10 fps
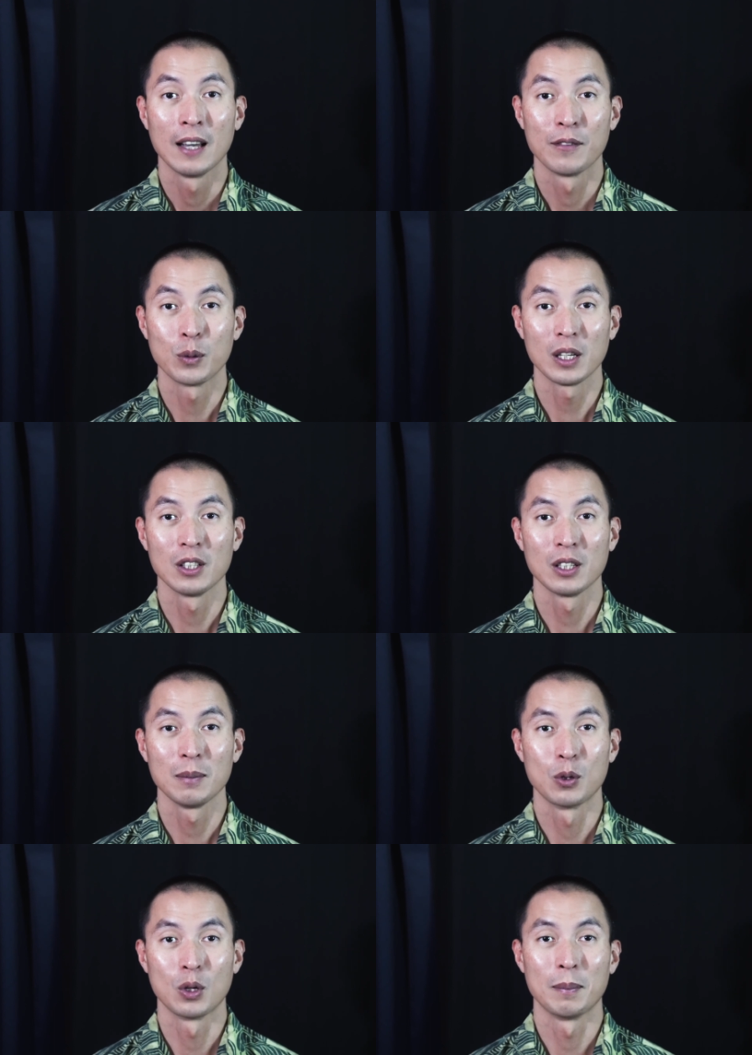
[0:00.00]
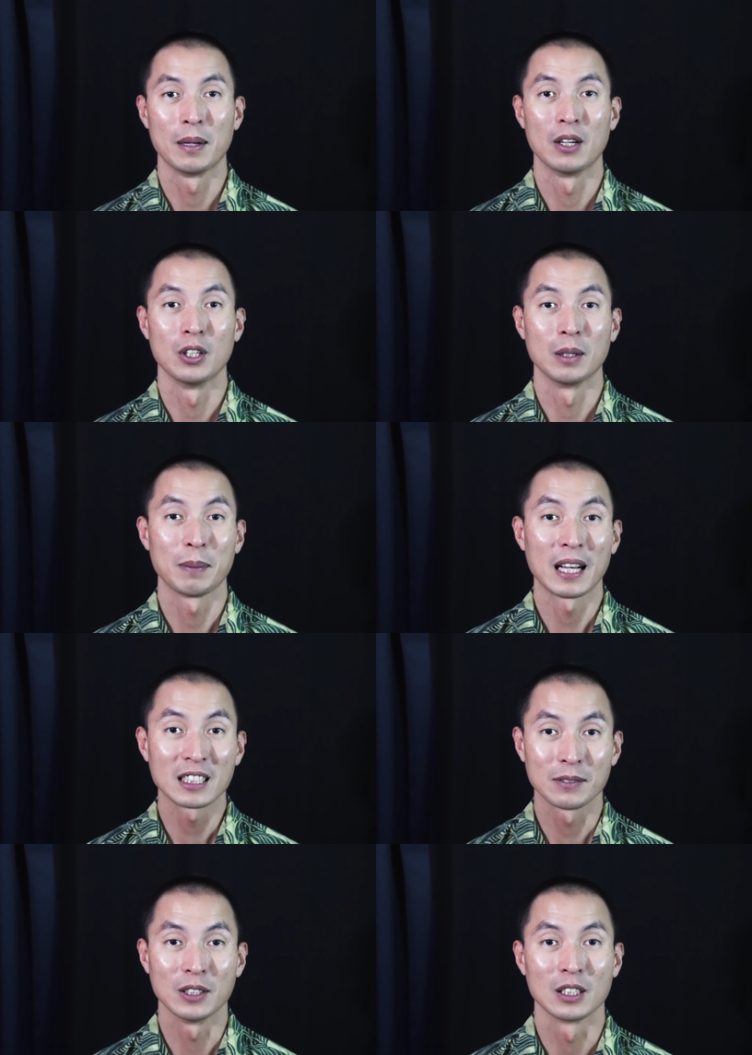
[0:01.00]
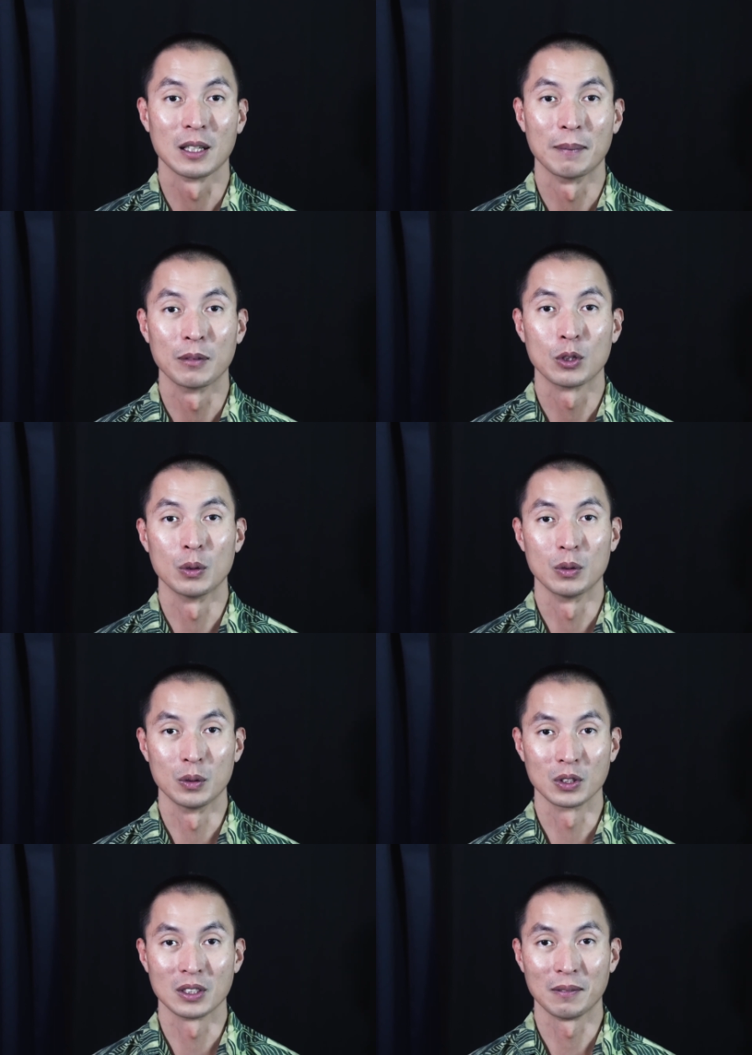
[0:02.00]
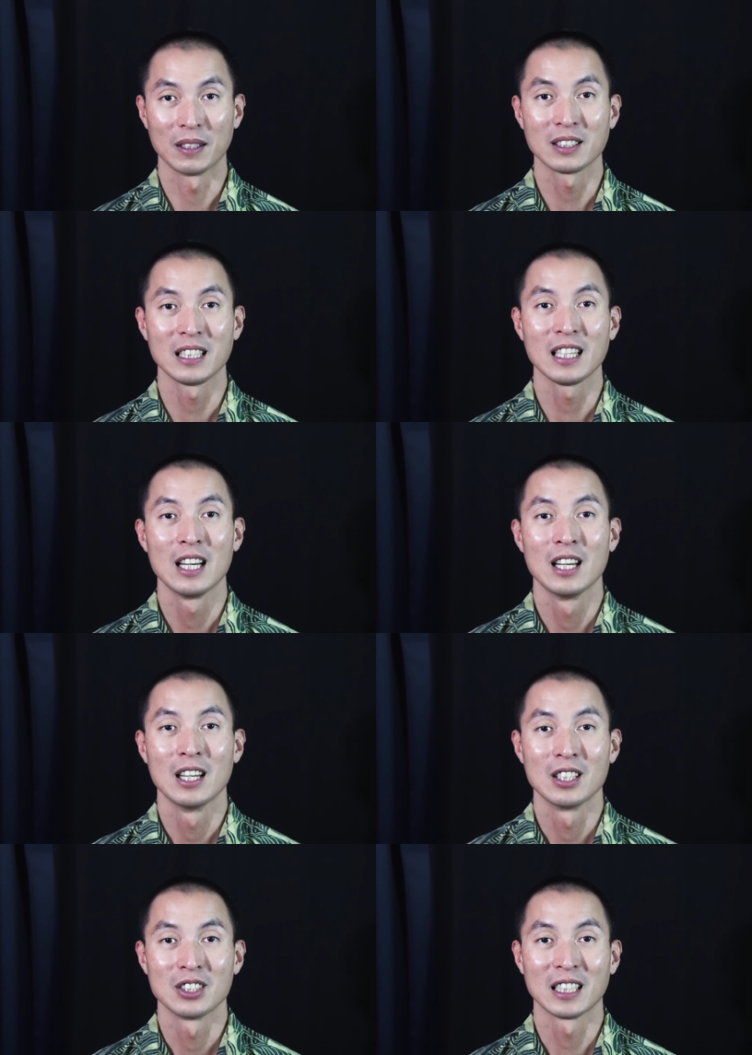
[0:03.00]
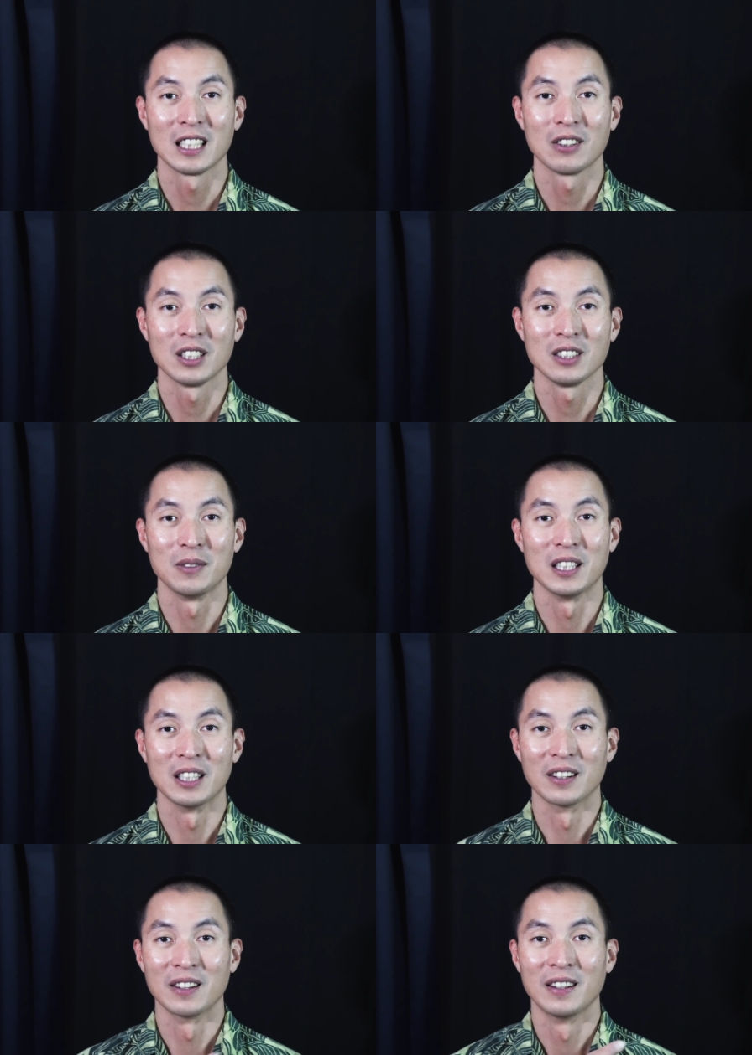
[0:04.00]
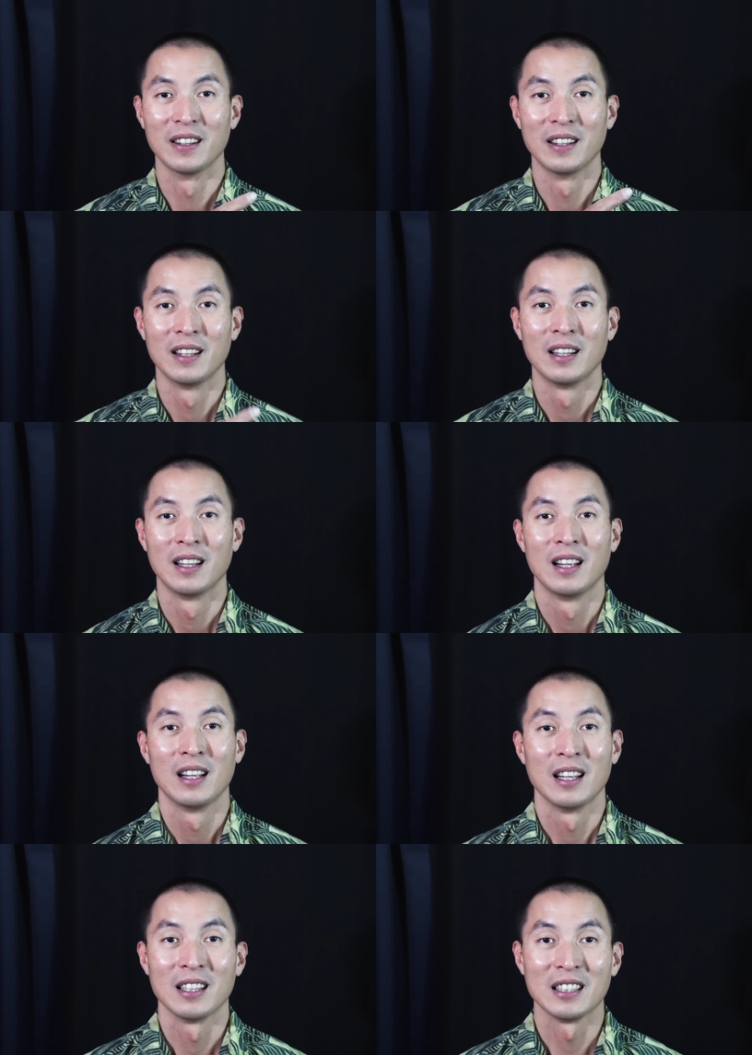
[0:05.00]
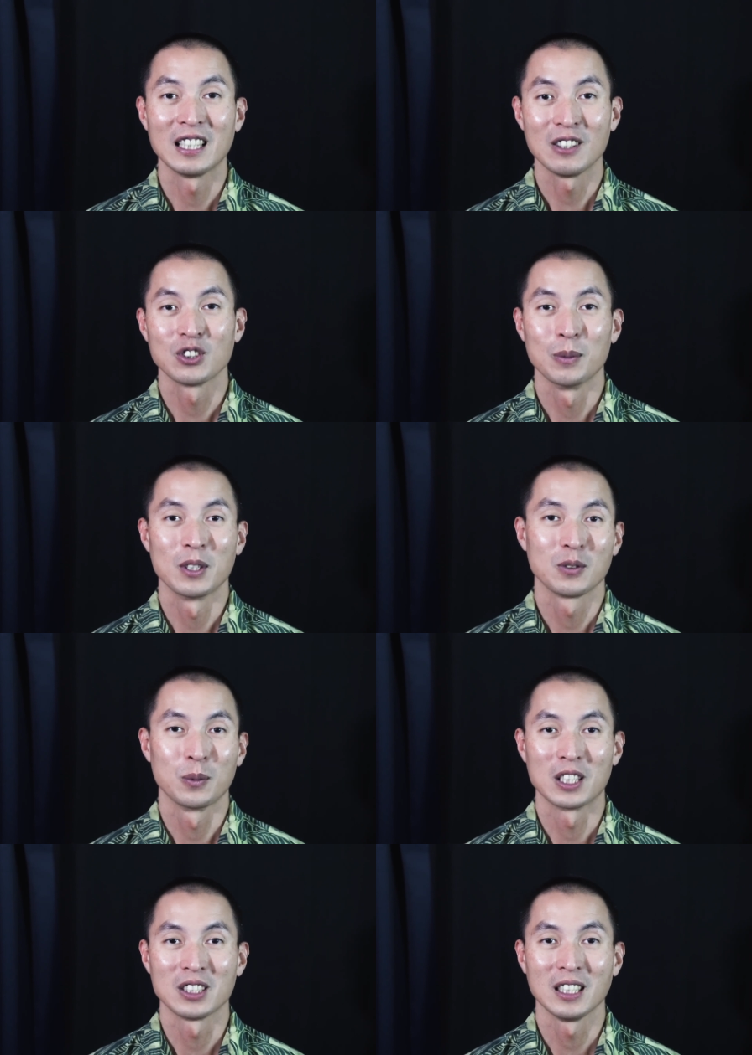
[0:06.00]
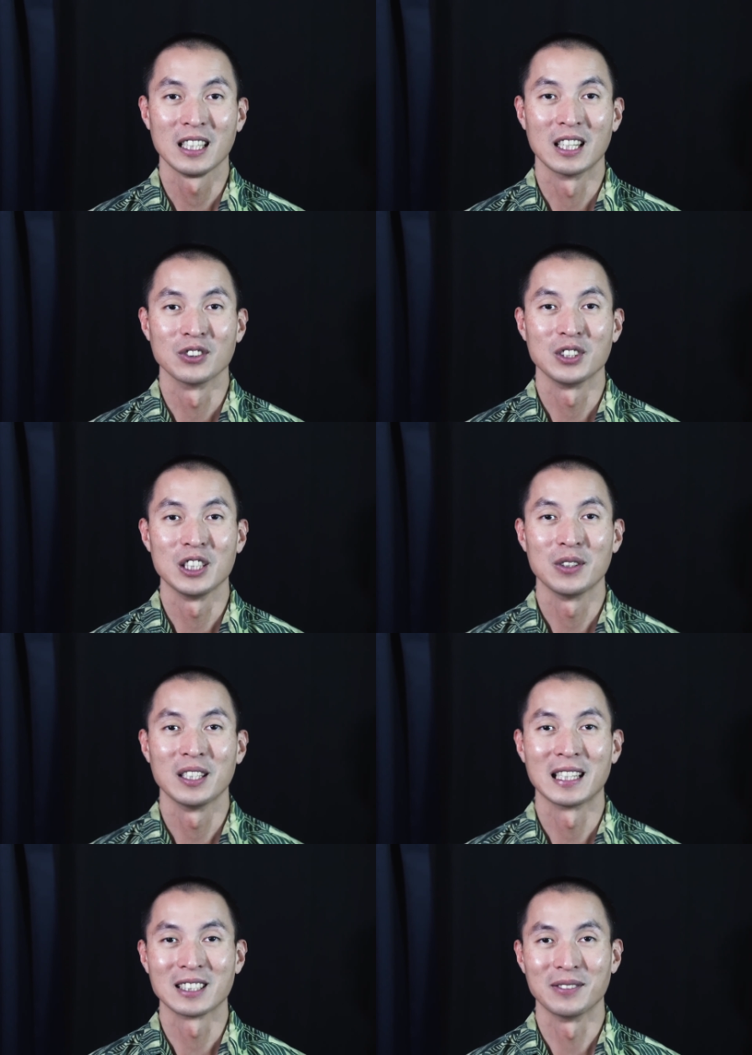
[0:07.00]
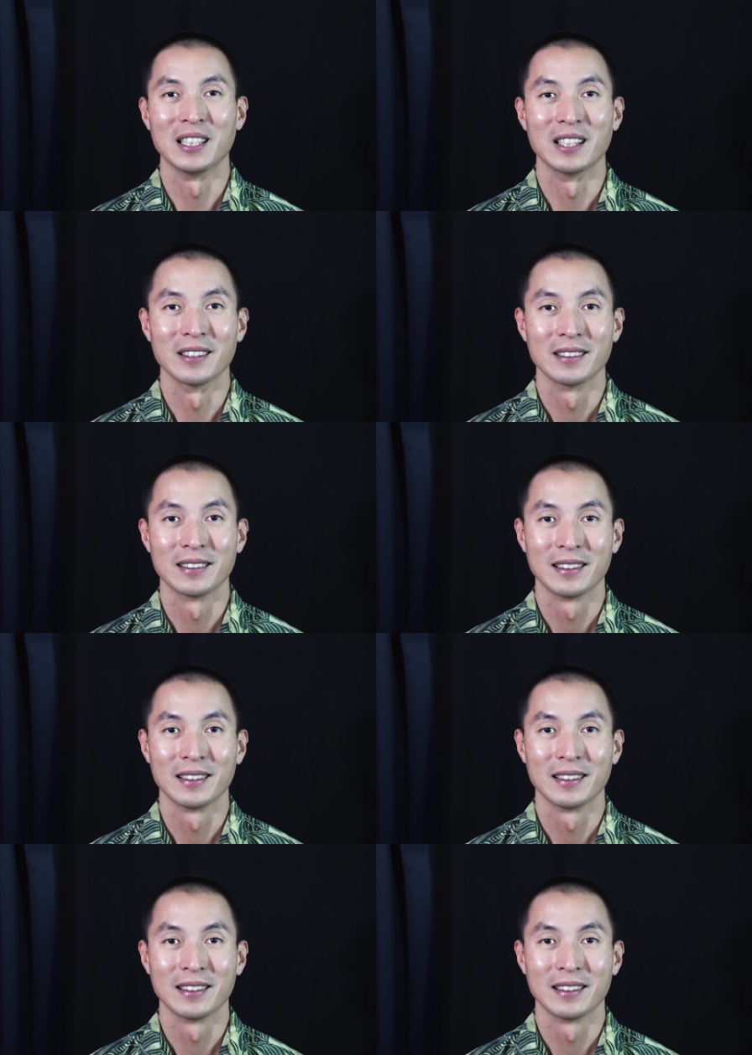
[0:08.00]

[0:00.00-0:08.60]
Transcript: If you want to learn more about earning passive income through real estate investing, check out this video. Thank you so much for watching and I'll see you in the next video.